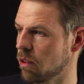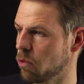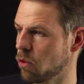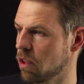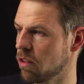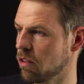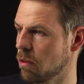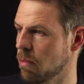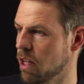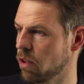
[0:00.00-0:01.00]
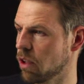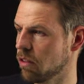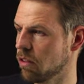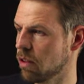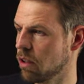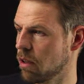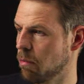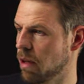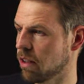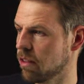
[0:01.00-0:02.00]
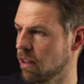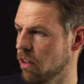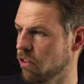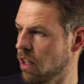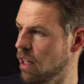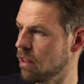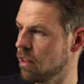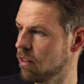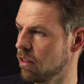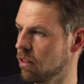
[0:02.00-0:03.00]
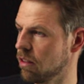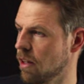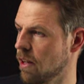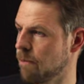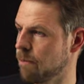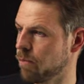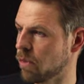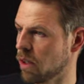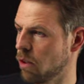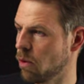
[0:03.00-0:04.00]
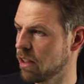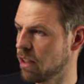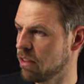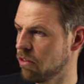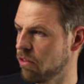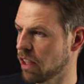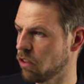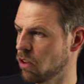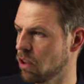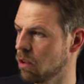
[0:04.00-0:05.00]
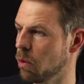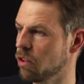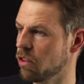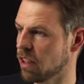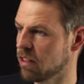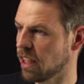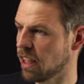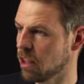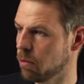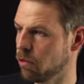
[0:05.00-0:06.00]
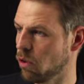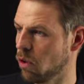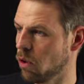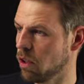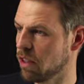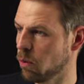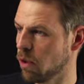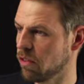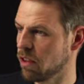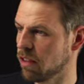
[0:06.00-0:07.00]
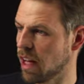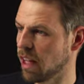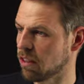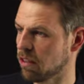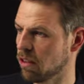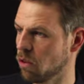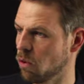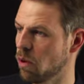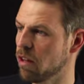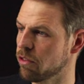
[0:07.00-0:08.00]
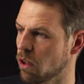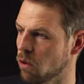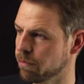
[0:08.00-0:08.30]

So this is the matrix backslash, and this is the right hand side vector, which is exactly as before, only that we have this x ref now.